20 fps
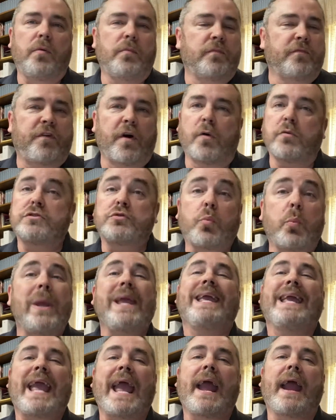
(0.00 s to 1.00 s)
Folks, we
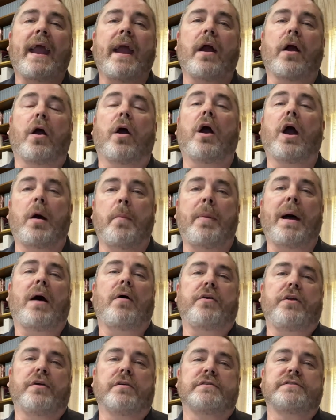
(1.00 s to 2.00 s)
care
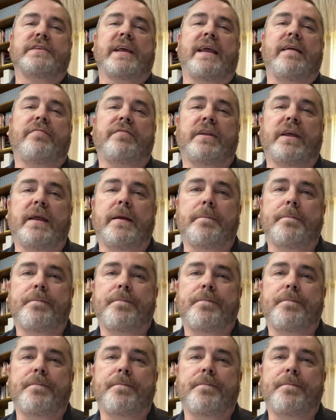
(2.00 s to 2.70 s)
about your safety.